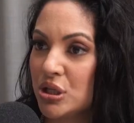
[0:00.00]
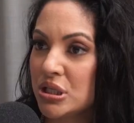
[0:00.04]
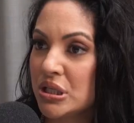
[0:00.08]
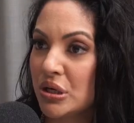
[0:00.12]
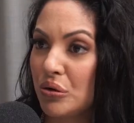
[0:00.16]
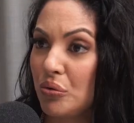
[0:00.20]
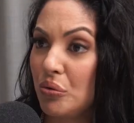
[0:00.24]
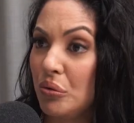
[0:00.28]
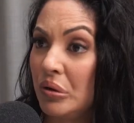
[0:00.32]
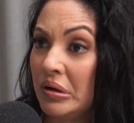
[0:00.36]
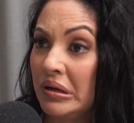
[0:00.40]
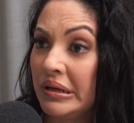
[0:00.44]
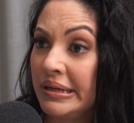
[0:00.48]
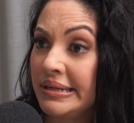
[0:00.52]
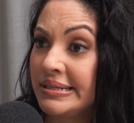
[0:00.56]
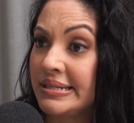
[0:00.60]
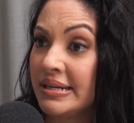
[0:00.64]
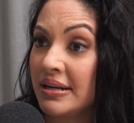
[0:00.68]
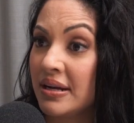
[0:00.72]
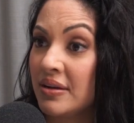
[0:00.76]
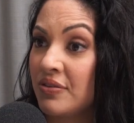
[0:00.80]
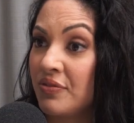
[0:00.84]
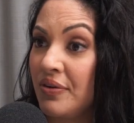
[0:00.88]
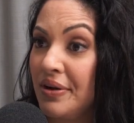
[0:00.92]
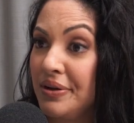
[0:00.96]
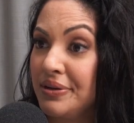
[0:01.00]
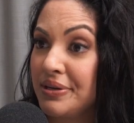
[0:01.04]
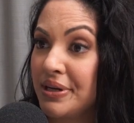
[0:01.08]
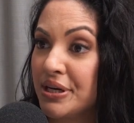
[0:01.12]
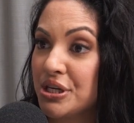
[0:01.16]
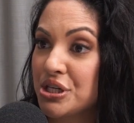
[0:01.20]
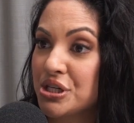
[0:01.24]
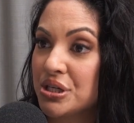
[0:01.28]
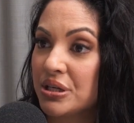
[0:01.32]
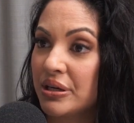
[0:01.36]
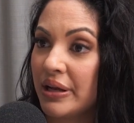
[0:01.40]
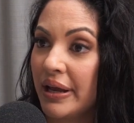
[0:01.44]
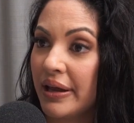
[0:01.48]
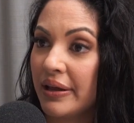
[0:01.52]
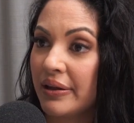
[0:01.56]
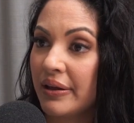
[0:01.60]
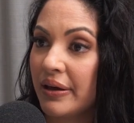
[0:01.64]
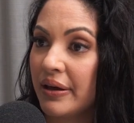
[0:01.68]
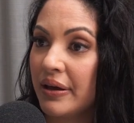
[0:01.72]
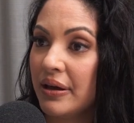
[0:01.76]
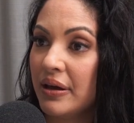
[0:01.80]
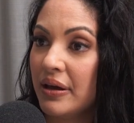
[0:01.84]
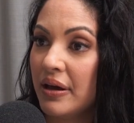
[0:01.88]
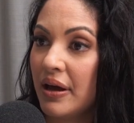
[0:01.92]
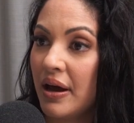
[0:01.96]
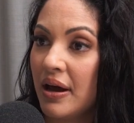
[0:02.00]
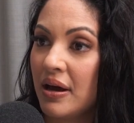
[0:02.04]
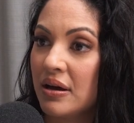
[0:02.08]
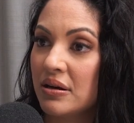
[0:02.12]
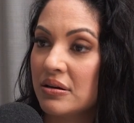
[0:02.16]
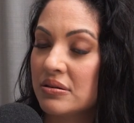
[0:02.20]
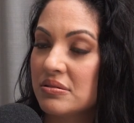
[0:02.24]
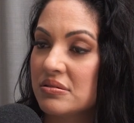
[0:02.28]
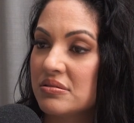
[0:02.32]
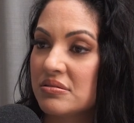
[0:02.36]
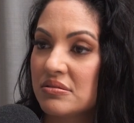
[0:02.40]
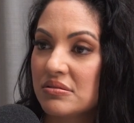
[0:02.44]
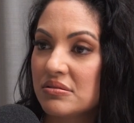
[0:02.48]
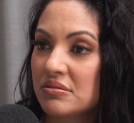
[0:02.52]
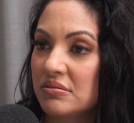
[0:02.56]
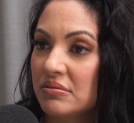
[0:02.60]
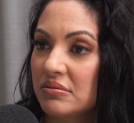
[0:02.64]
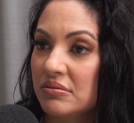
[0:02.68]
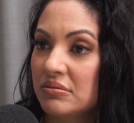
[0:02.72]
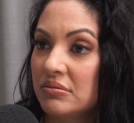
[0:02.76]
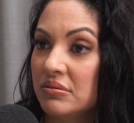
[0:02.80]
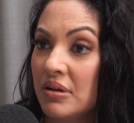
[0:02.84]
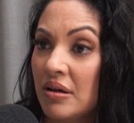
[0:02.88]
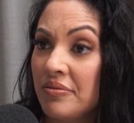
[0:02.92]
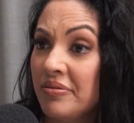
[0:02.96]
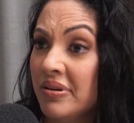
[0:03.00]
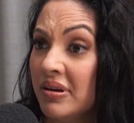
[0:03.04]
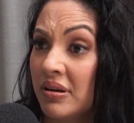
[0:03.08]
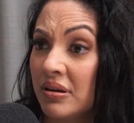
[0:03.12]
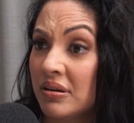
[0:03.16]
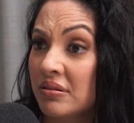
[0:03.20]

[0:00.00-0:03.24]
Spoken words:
using oil underneath foundation lately and loving